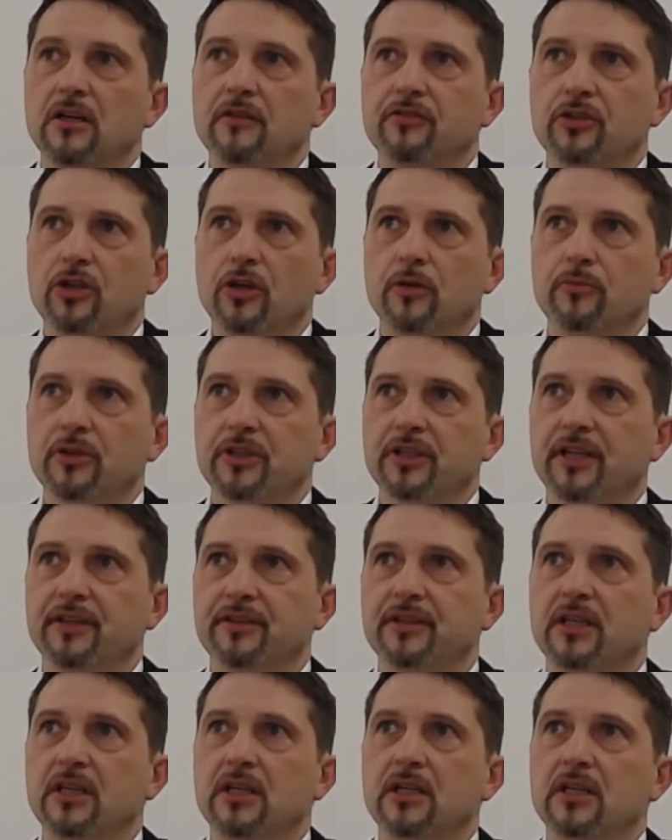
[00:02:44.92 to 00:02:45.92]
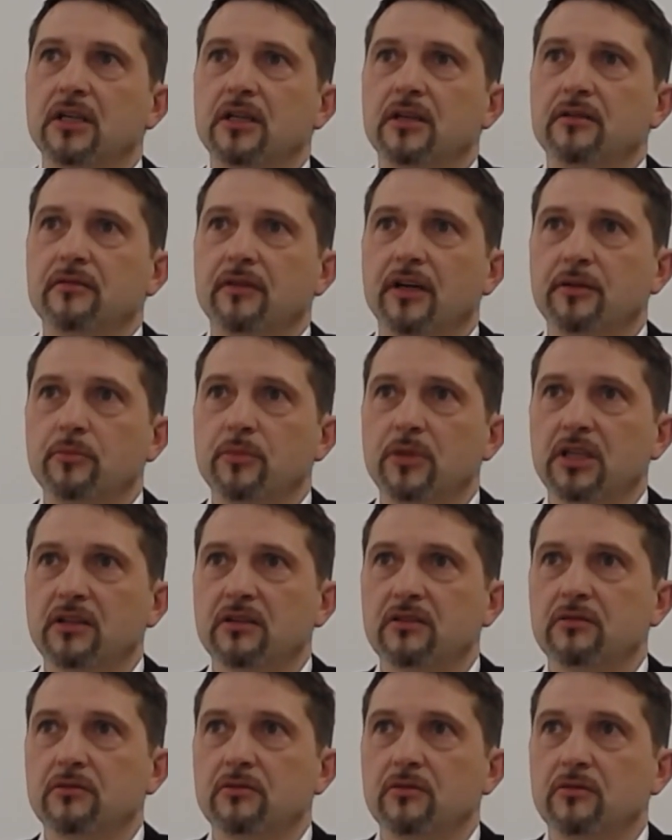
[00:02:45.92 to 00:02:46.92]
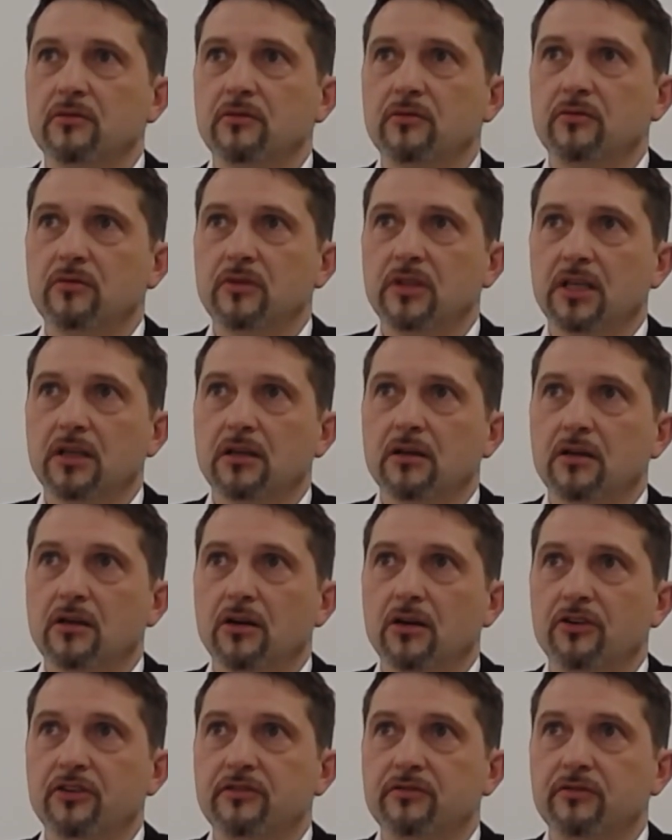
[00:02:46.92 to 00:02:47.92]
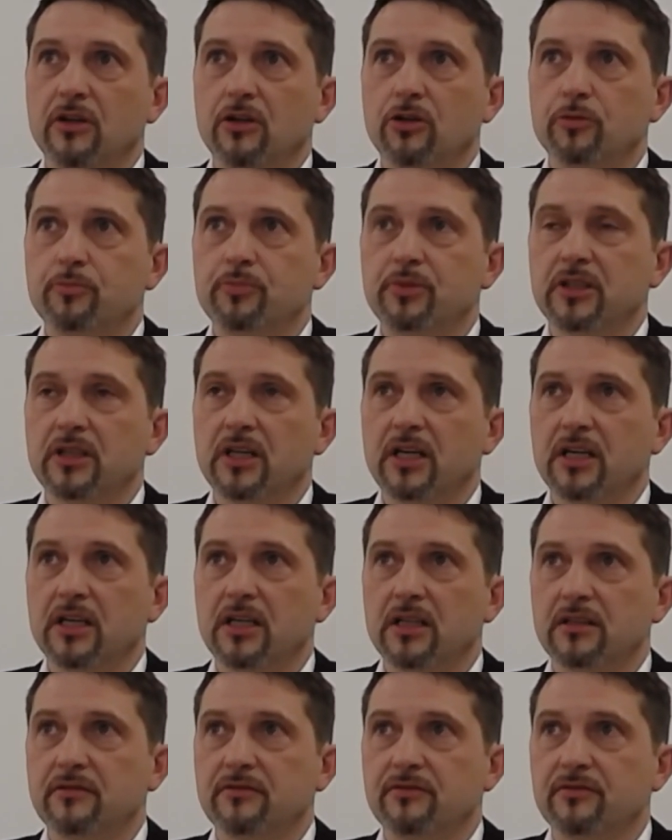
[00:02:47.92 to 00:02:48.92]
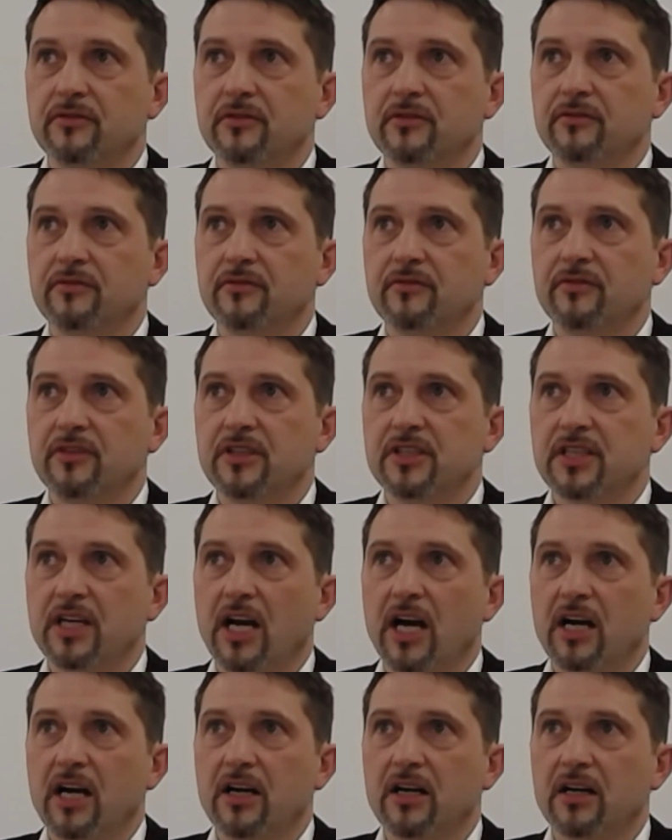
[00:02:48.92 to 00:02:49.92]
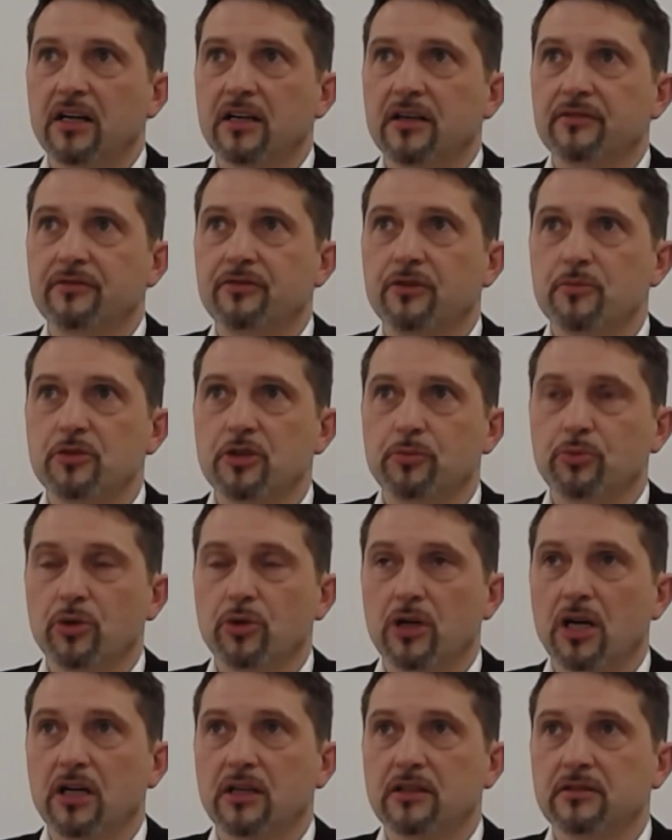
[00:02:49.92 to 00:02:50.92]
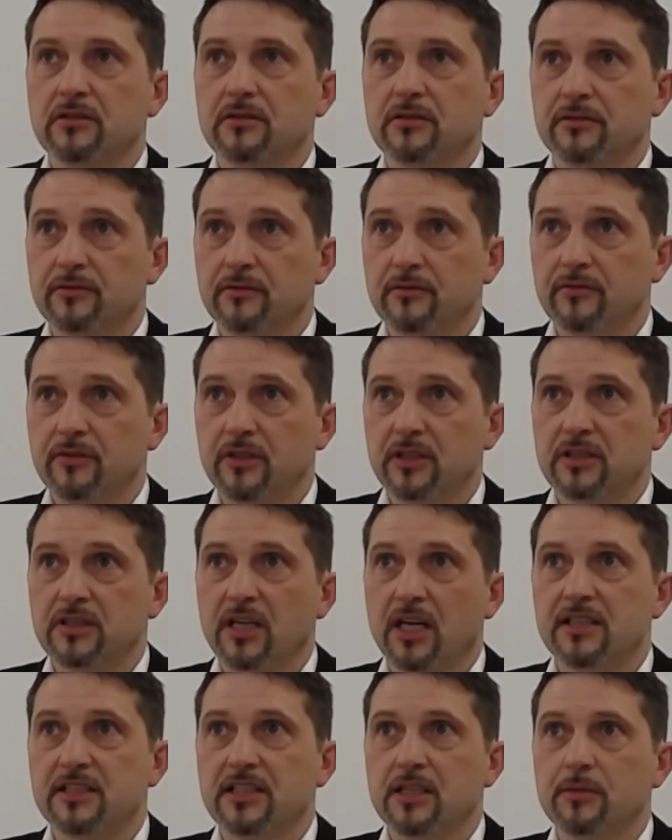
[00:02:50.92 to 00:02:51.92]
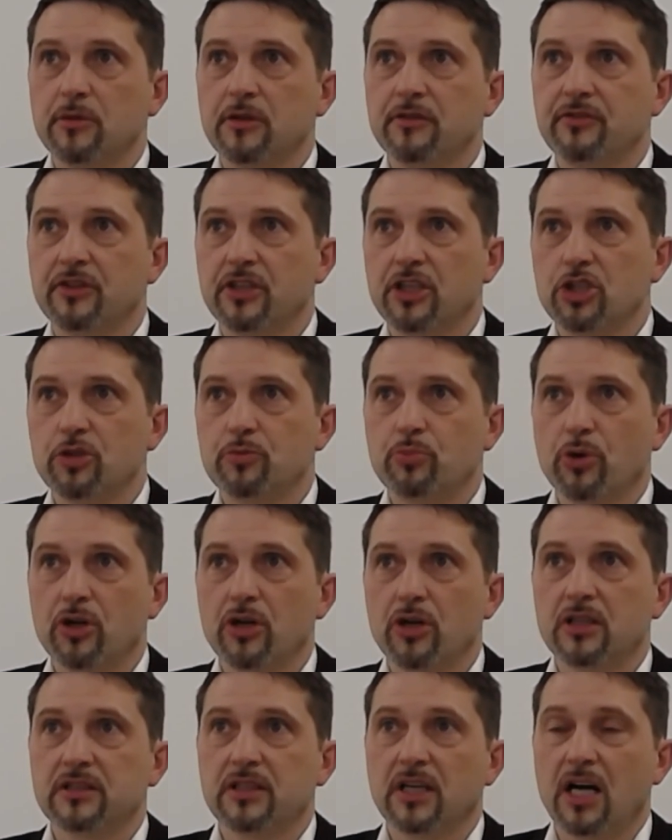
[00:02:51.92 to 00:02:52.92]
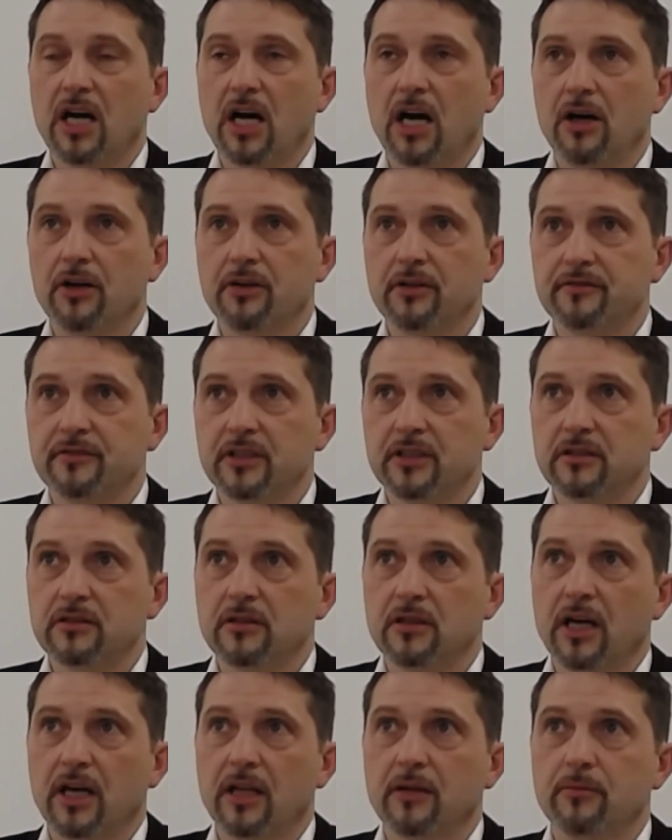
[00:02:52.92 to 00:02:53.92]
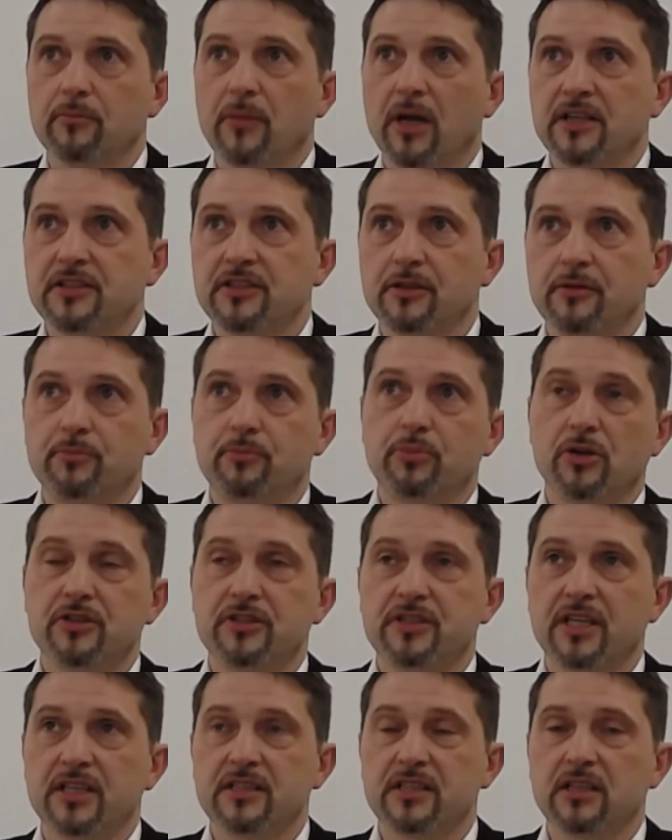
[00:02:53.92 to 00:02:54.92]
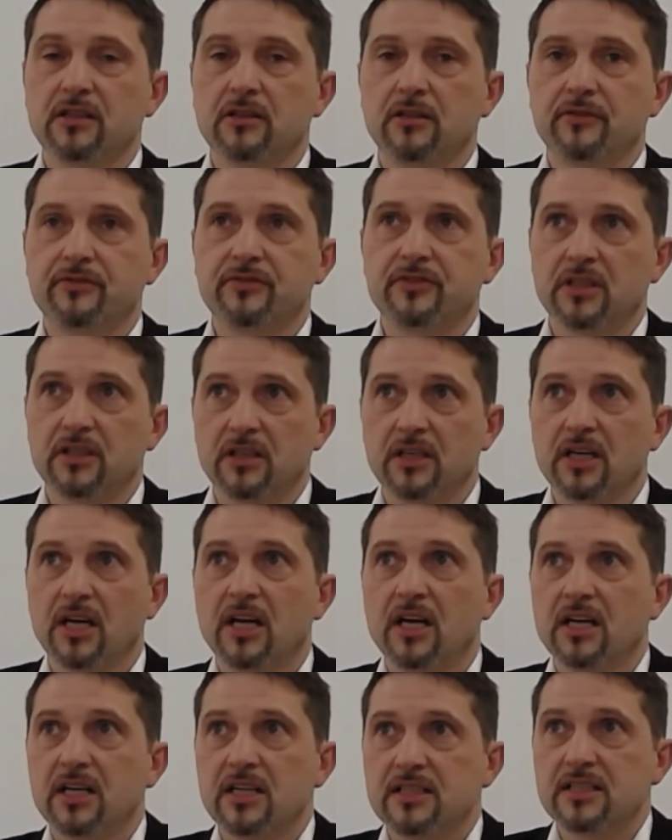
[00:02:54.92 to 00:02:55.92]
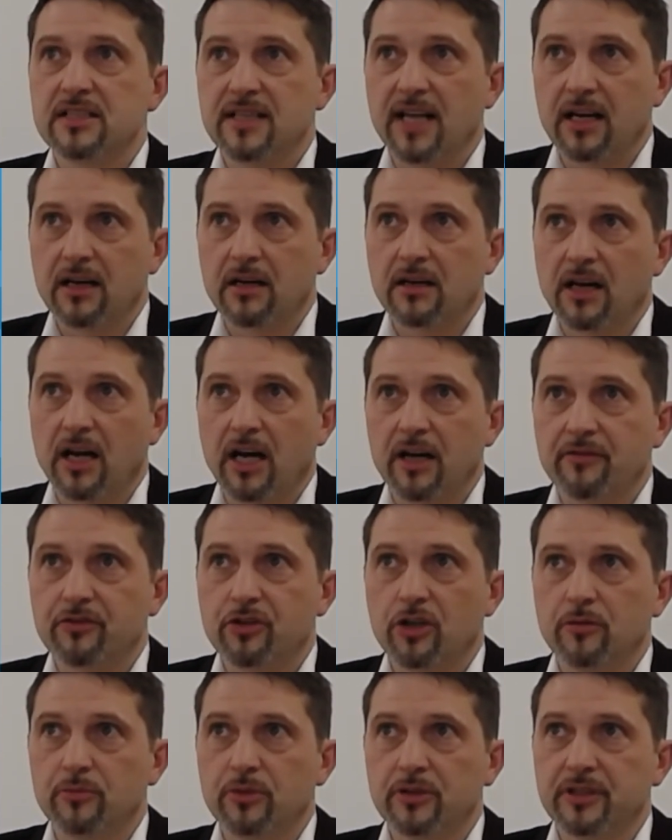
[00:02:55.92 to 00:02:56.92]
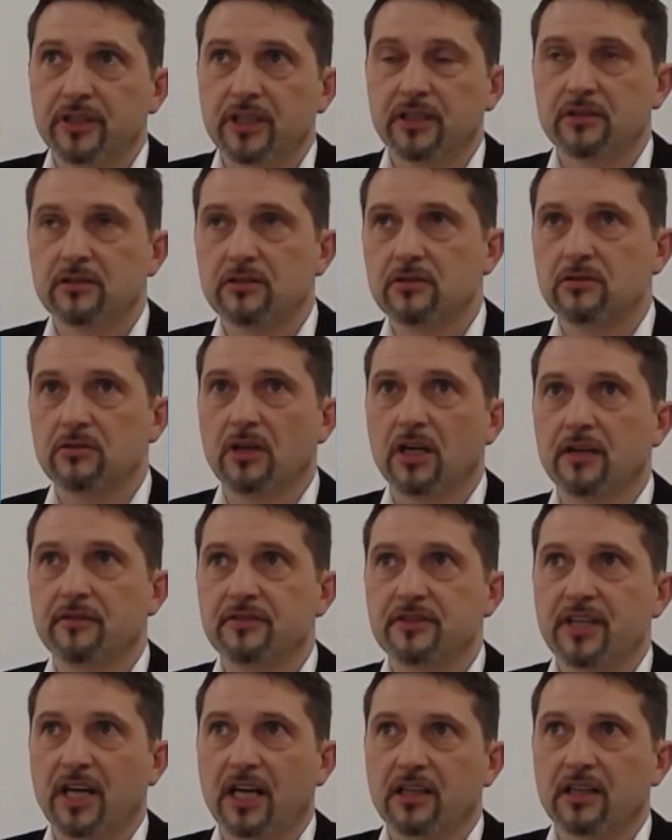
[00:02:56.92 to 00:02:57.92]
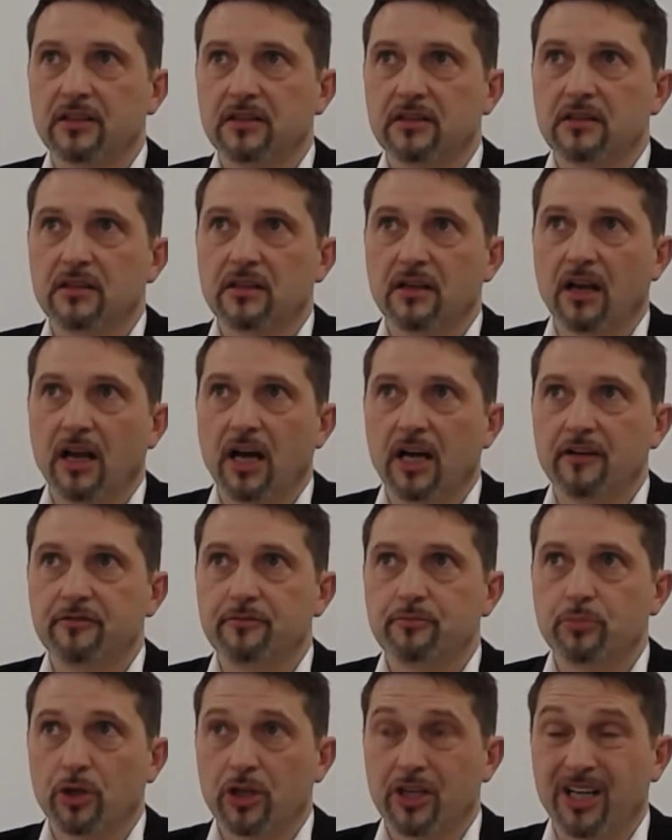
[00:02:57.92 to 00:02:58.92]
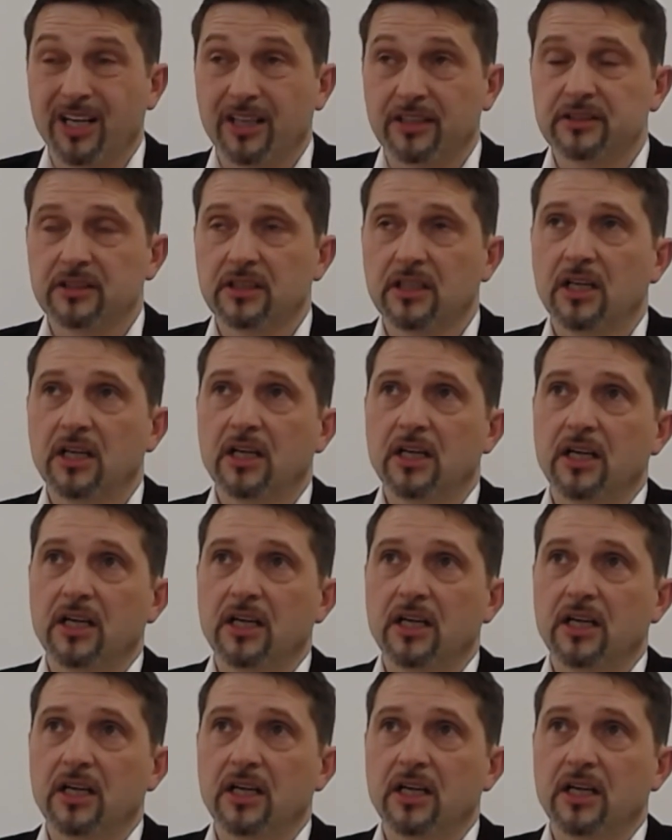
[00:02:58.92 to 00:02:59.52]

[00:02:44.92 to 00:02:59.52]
of a component. That means we close the loop at this area from the product, we take semi-finished product out of it and make the processing of the second life components to have a second life product.